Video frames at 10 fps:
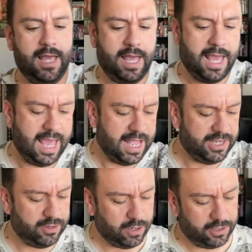And
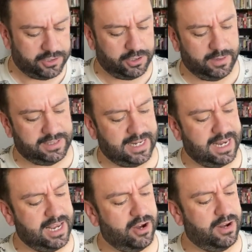you also said it
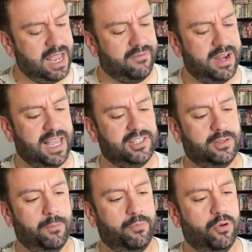here, you have a nice
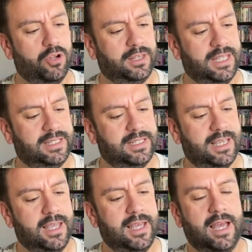booklet
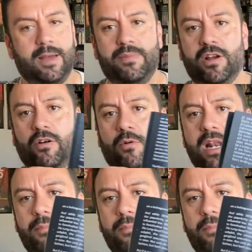up here, right up